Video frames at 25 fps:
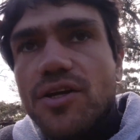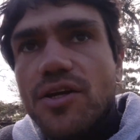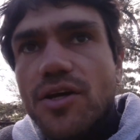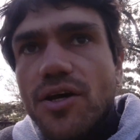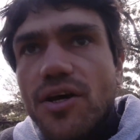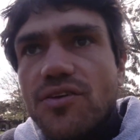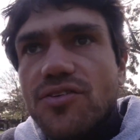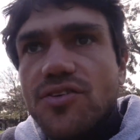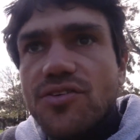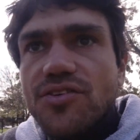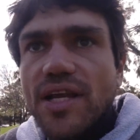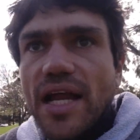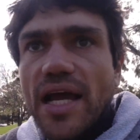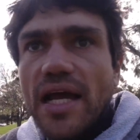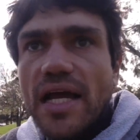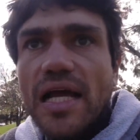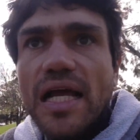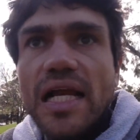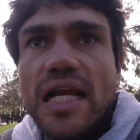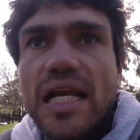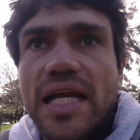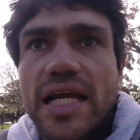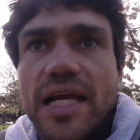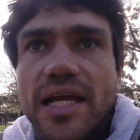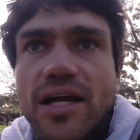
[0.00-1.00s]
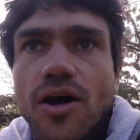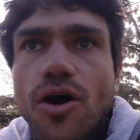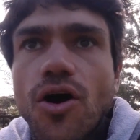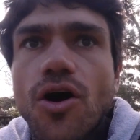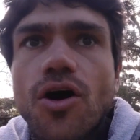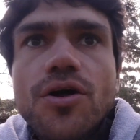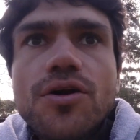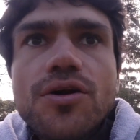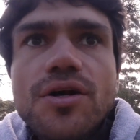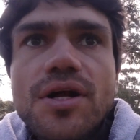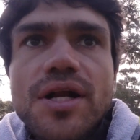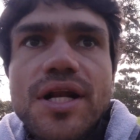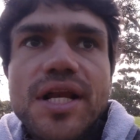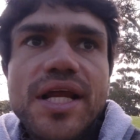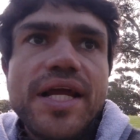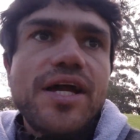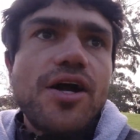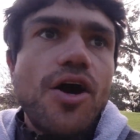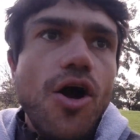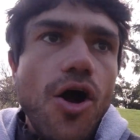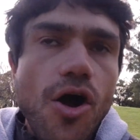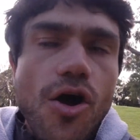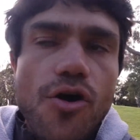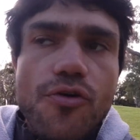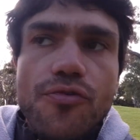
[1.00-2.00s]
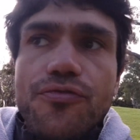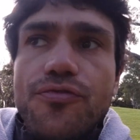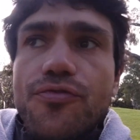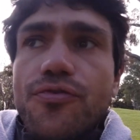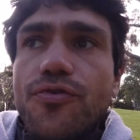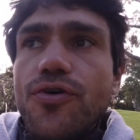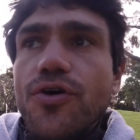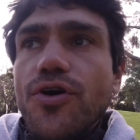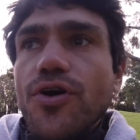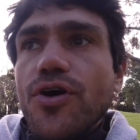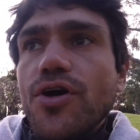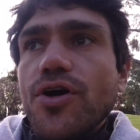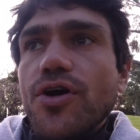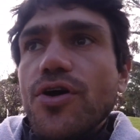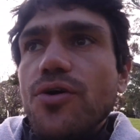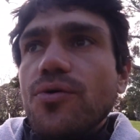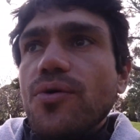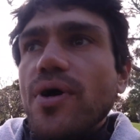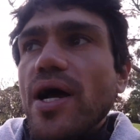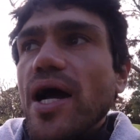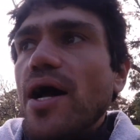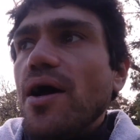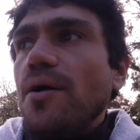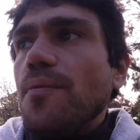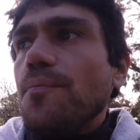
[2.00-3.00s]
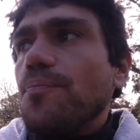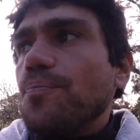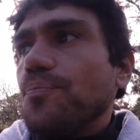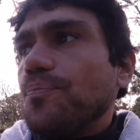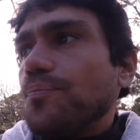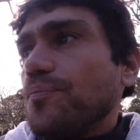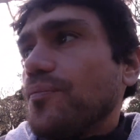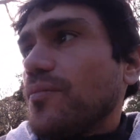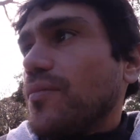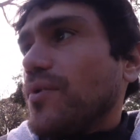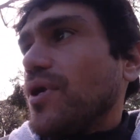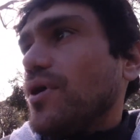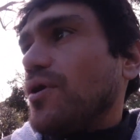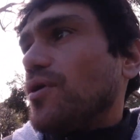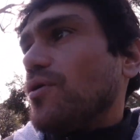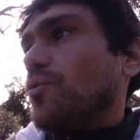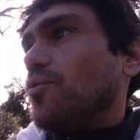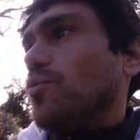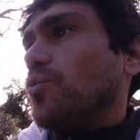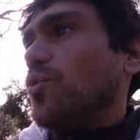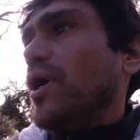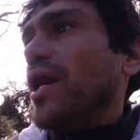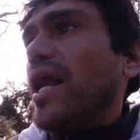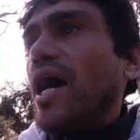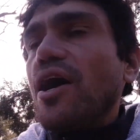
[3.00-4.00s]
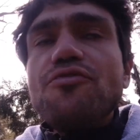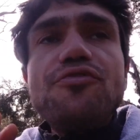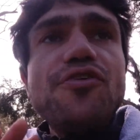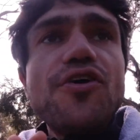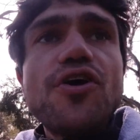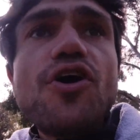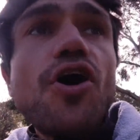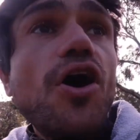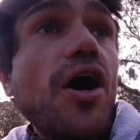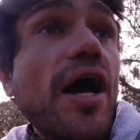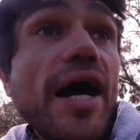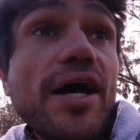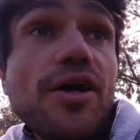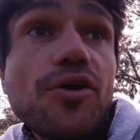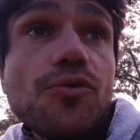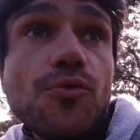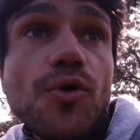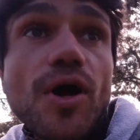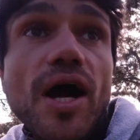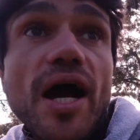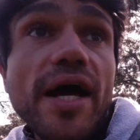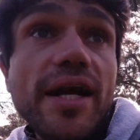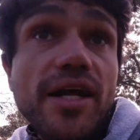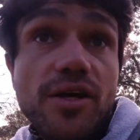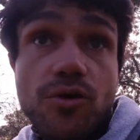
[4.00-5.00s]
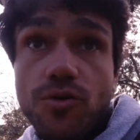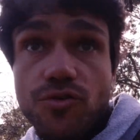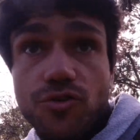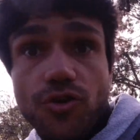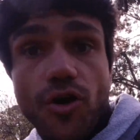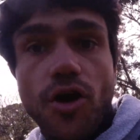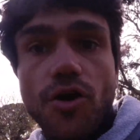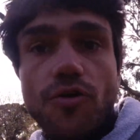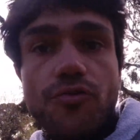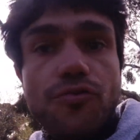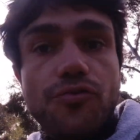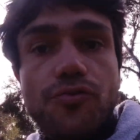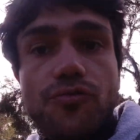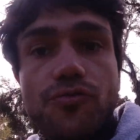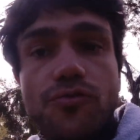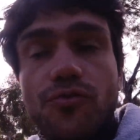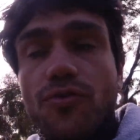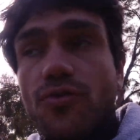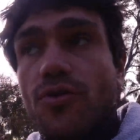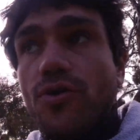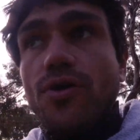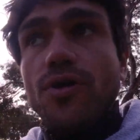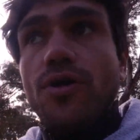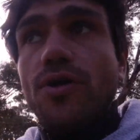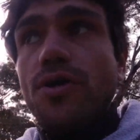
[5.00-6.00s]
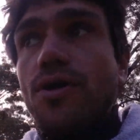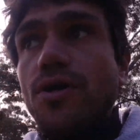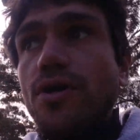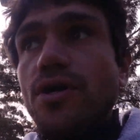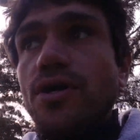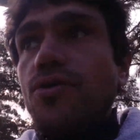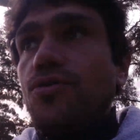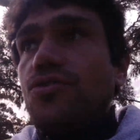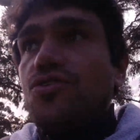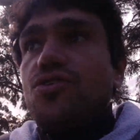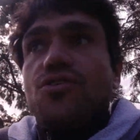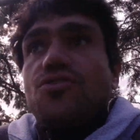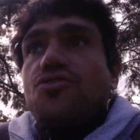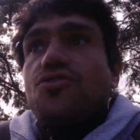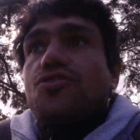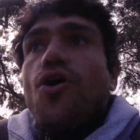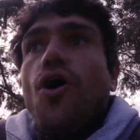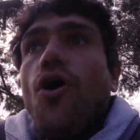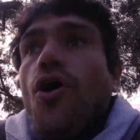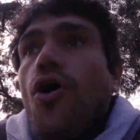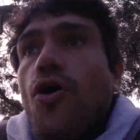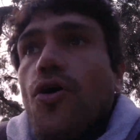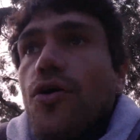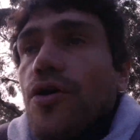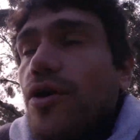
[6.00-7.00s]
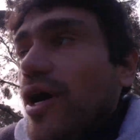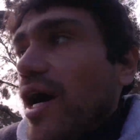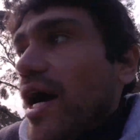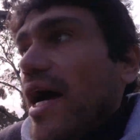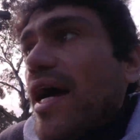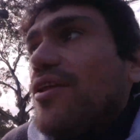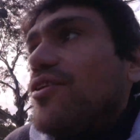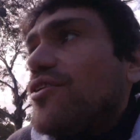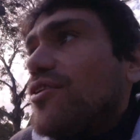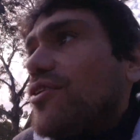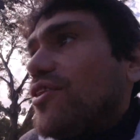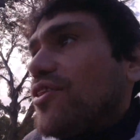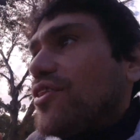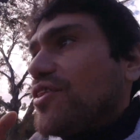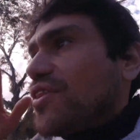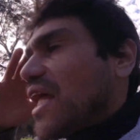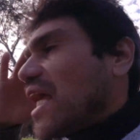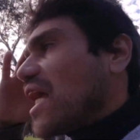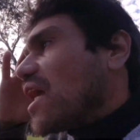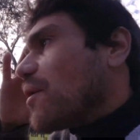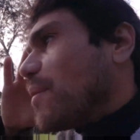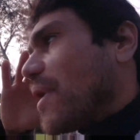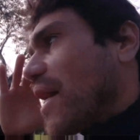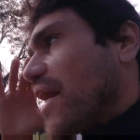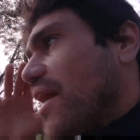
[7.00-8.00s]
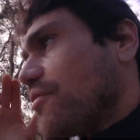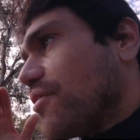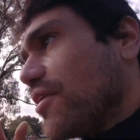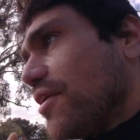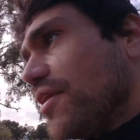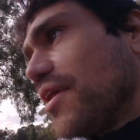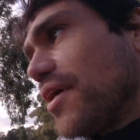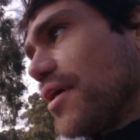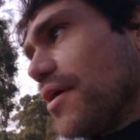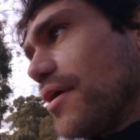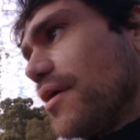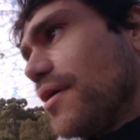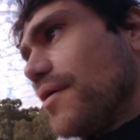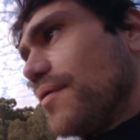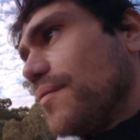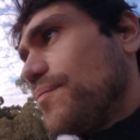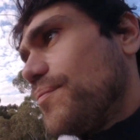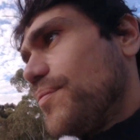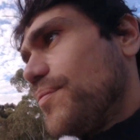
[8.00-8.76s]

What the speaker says: You know, it's just like click on, click off, right? When I forgot how to ride, it was off. It was just gone. I had to think about everything.